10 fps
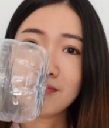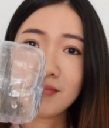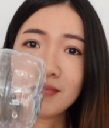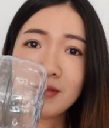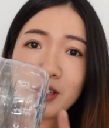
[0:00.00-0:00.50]

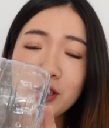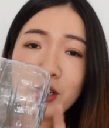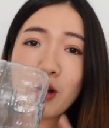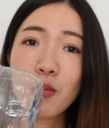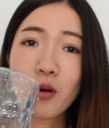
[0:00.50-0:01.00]
there's
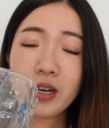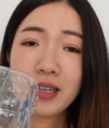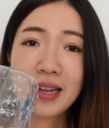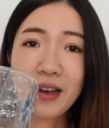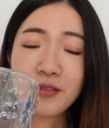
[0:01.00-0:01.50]
no water
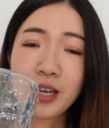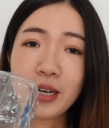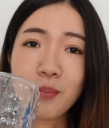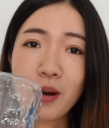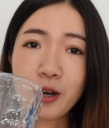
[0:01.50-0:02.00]
left in the
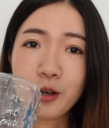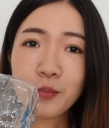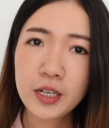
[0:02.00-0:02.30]
bottle.